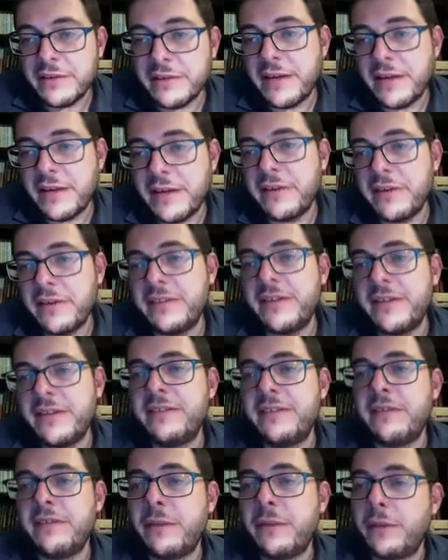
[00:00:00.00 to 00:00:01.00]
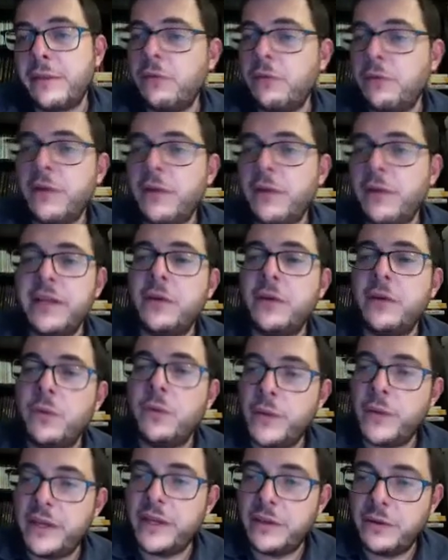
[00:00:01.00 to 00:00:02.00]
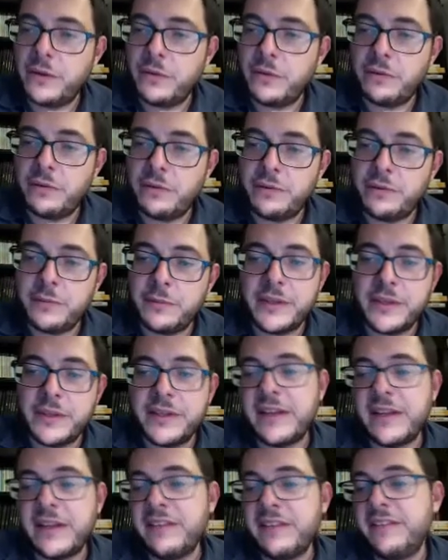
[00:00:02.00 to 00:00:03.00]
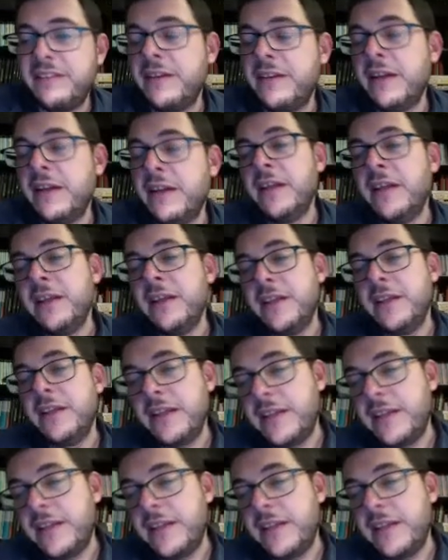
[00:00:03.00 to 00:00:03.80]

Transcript: there is this theoretical window of implantation that